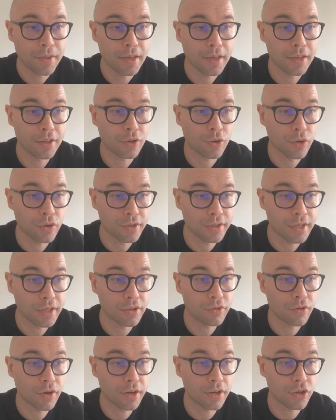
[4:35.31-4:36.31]
It
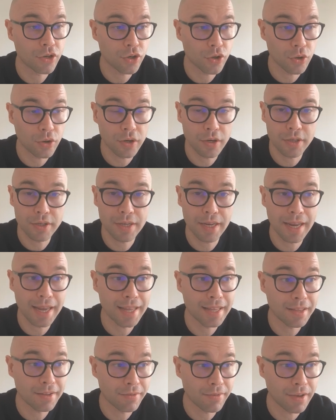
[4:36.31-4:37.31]
concentrates sugars
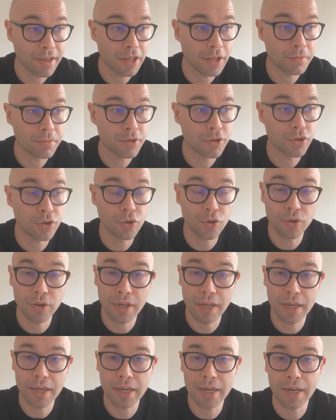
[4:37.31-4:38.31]
and develops
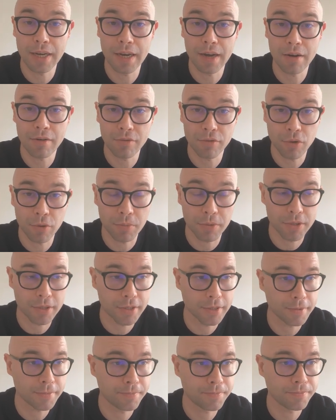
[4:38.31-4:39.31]
unique
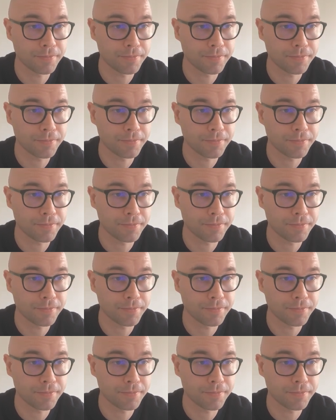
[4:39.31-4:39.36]
aromas.